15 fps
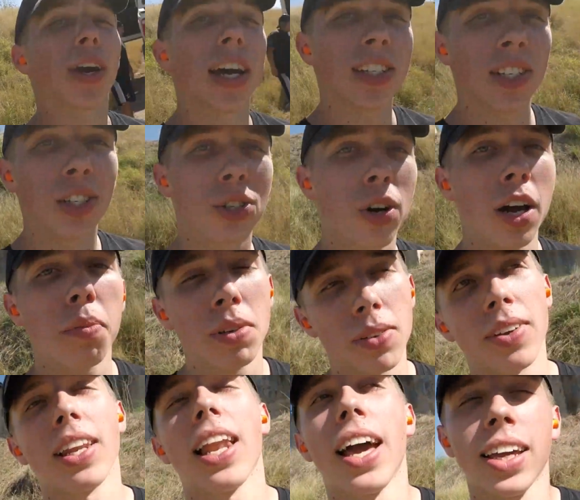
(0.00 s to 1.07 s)
if you guys enjoy,
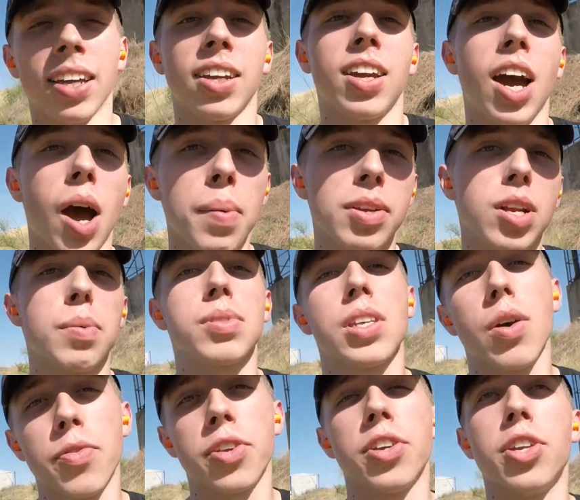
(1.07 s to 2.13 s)
please leave a like and comment.
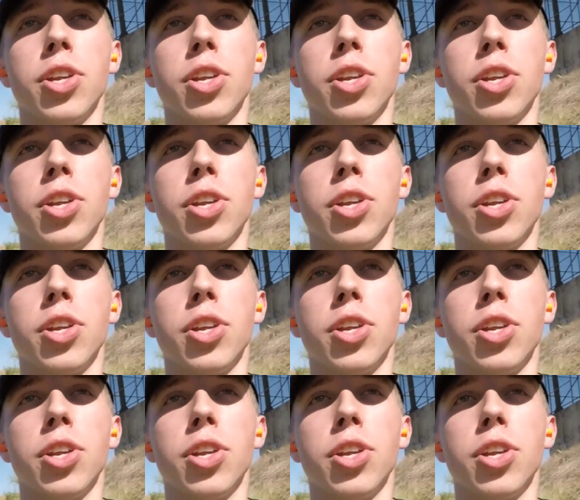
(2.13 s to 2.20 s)
Drop a sub if